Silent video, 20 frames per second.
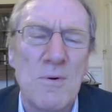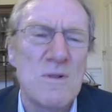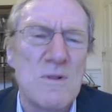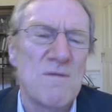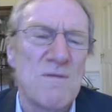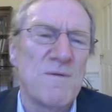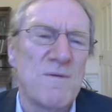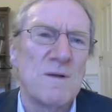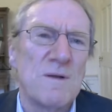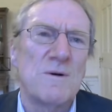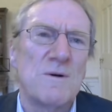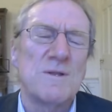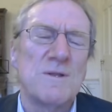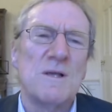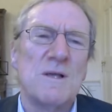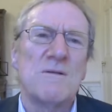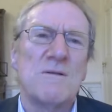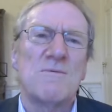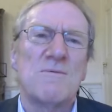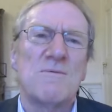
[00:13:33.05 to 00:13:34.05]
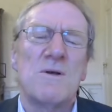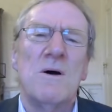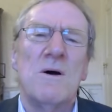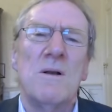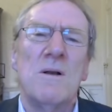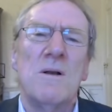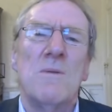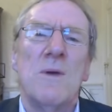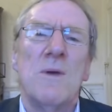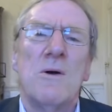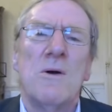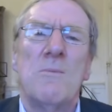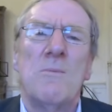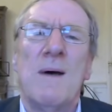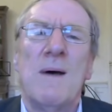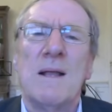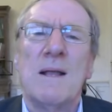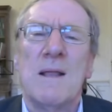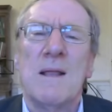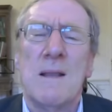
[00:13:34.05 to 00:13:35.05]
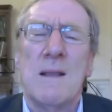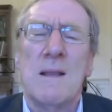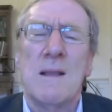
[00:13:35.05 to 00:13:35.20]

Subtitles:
importance for the northeast of Scotland, we could